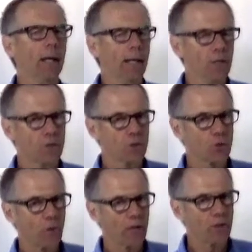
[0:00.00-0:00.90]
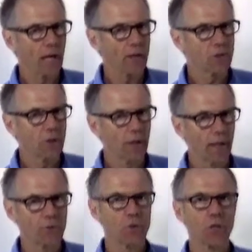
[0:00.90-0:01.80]
is a stretch actually an
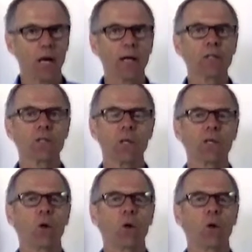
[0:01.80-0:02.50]
exercise,